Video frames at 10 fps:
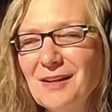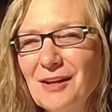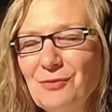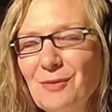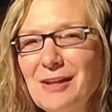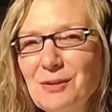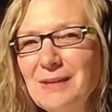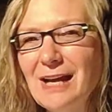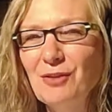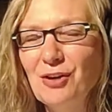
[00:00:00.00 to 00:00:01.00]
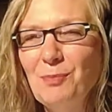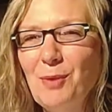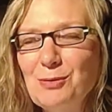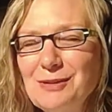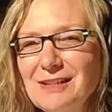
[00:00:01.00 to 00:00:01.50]
And write them down on a
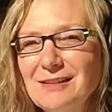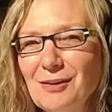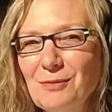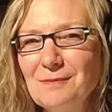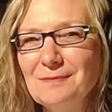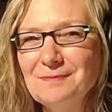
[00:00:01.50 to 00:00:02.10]
Post-it note.